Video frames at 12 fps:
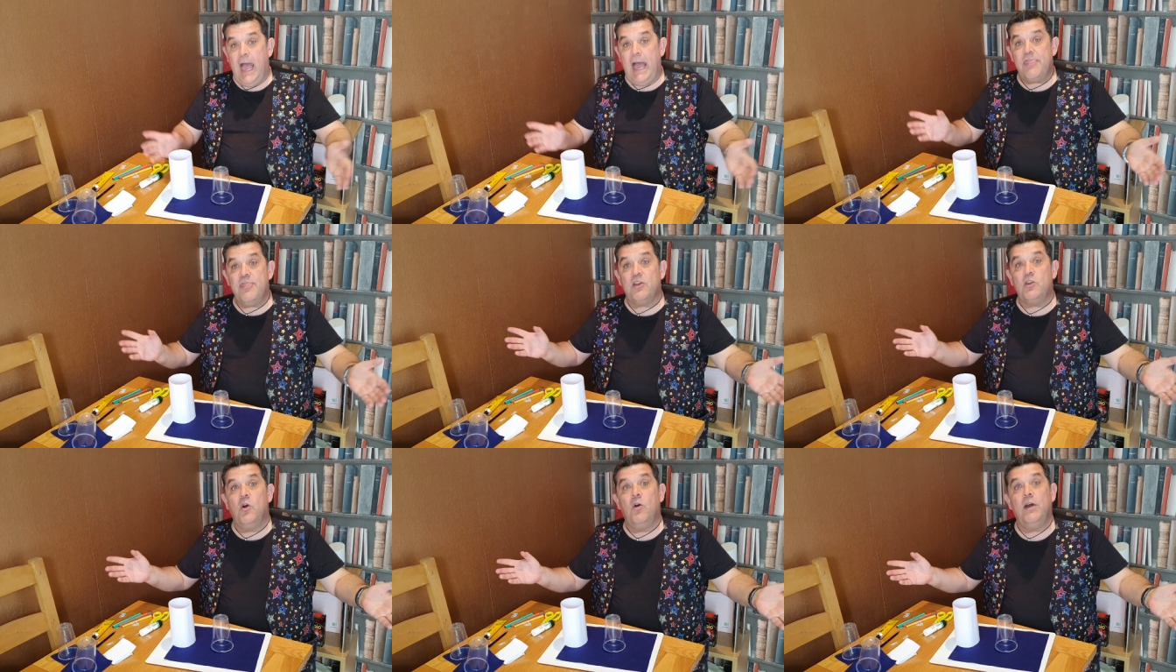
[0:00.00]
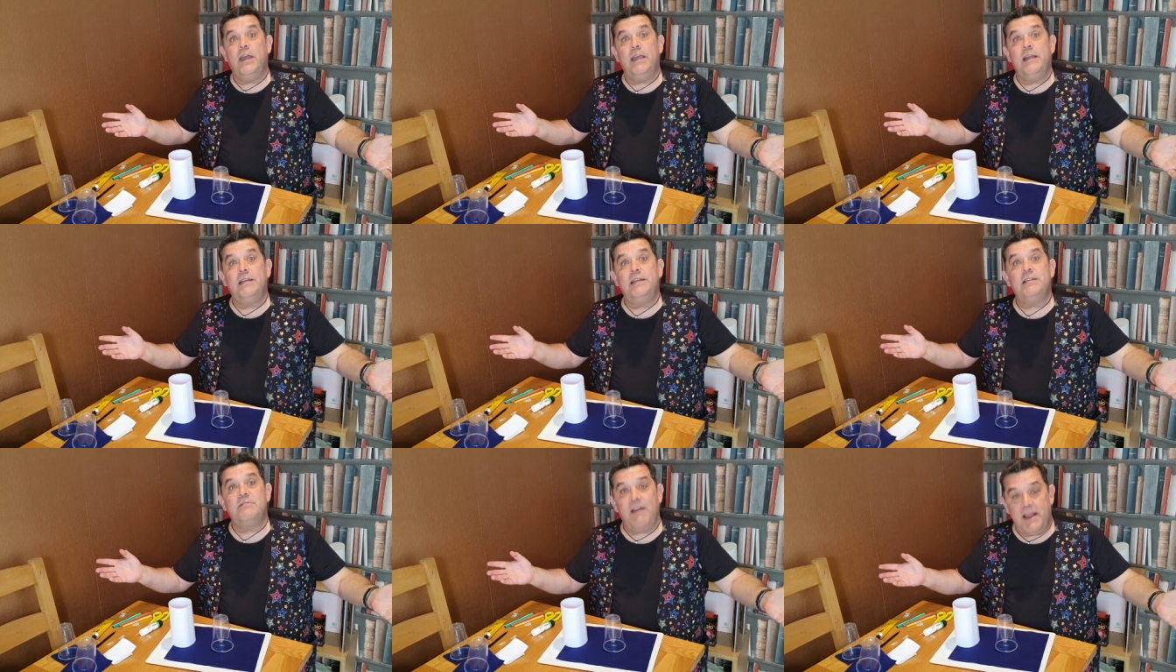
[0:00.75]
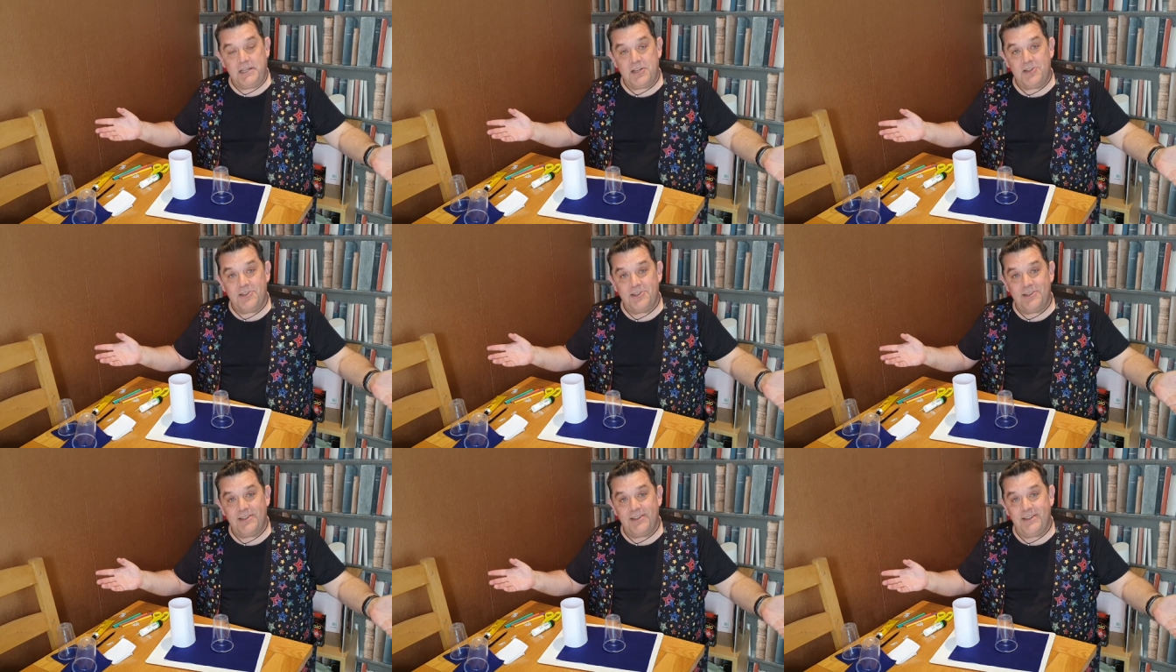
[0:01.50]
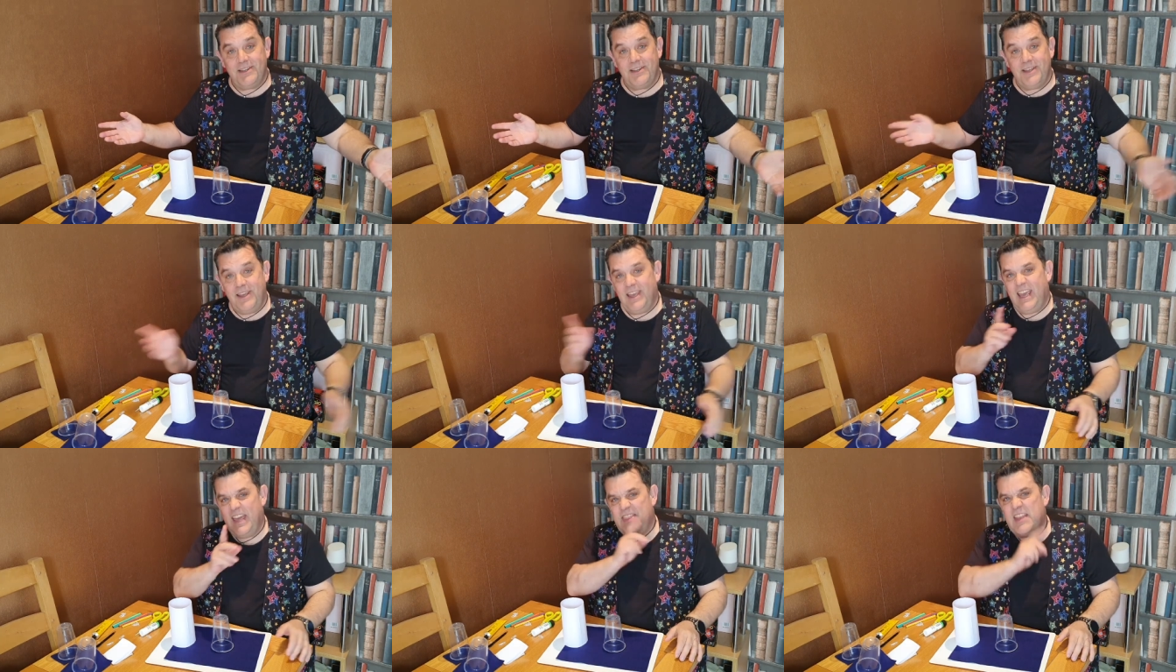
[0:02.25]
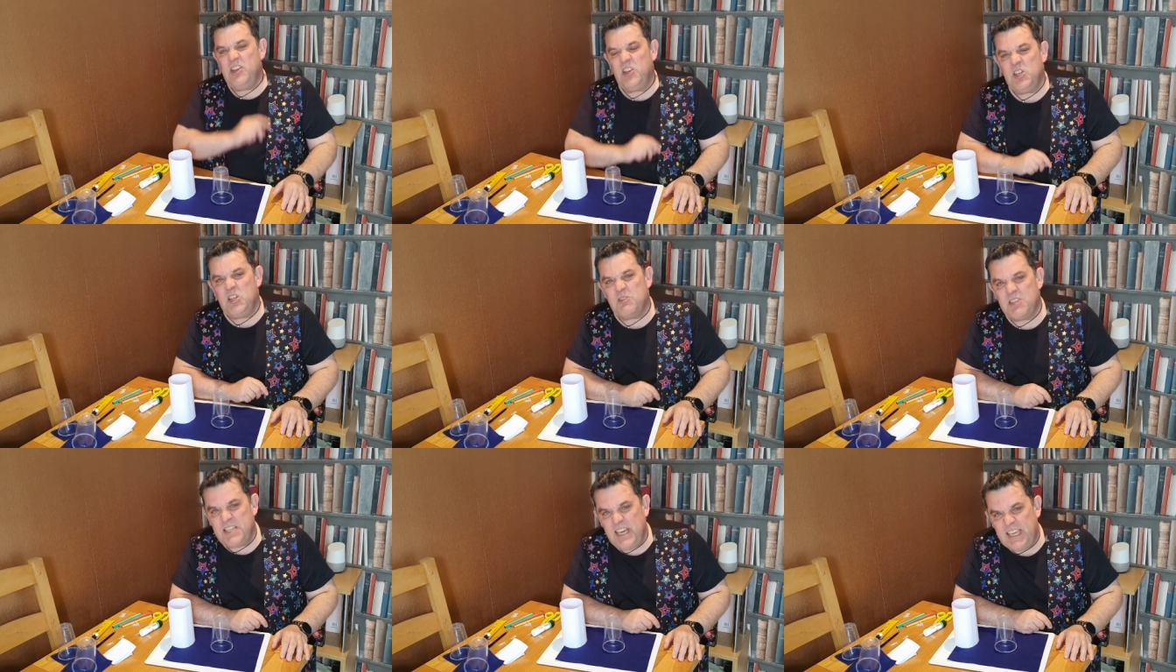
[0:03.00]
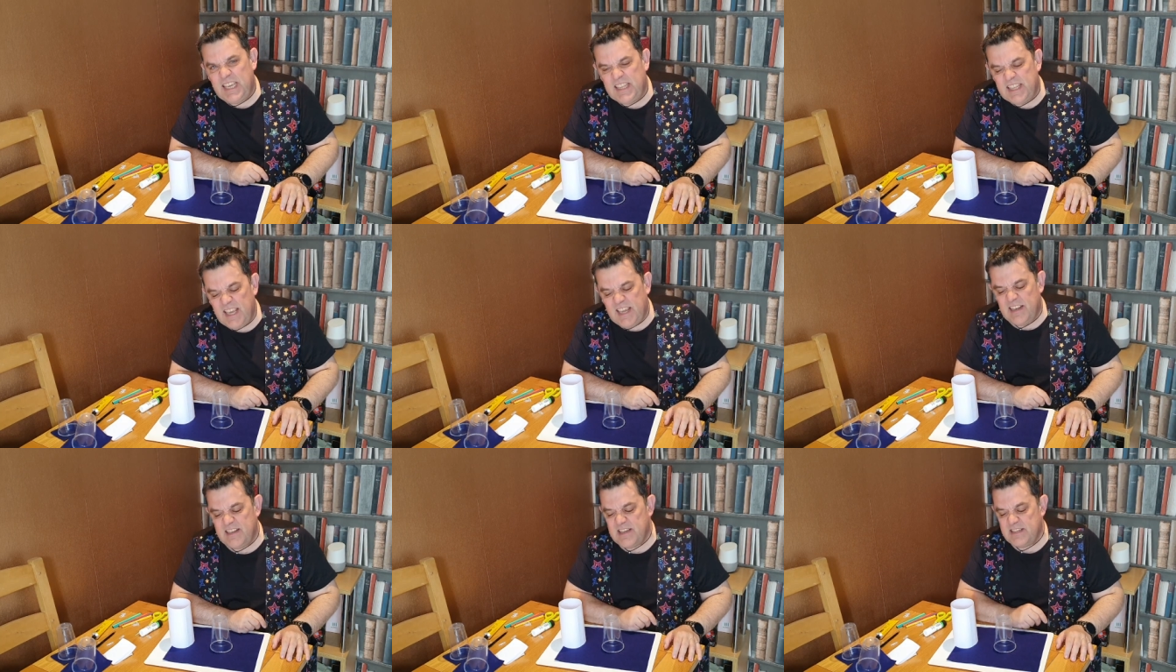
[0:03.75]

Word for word: and the coin is vanished. And then you can do a sneaky thing and